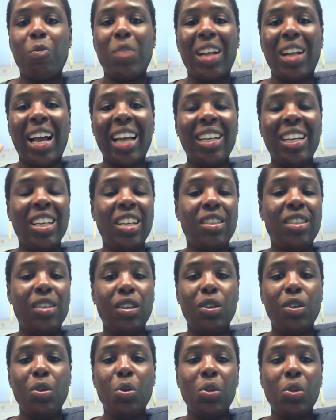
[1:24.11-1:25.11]
but I need to
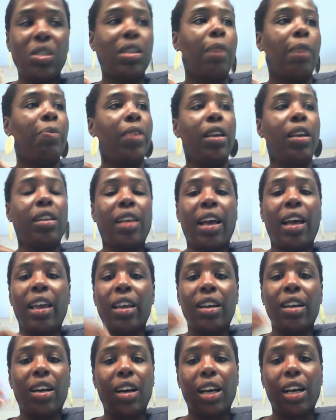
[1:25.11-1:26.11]
use something
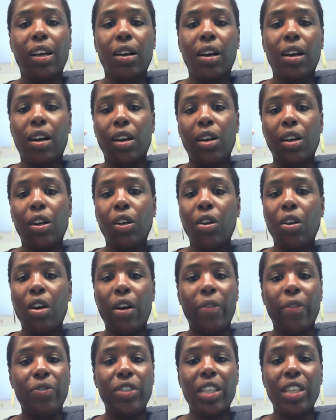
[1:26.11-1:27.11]
like a
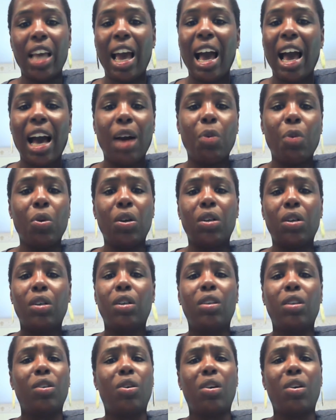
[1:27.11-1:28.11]
cloth towel
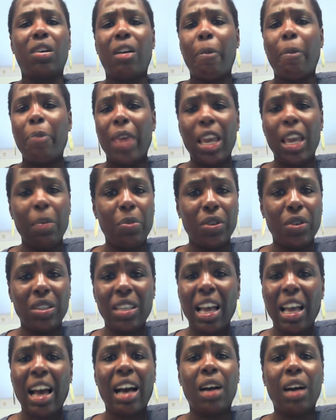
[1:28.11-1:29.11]
or a paper
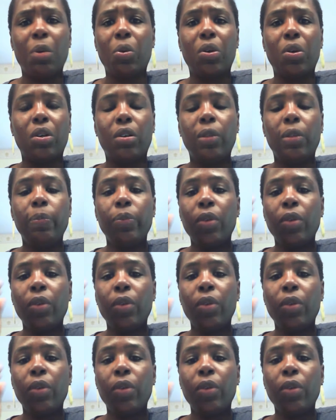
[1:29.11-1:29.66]
towel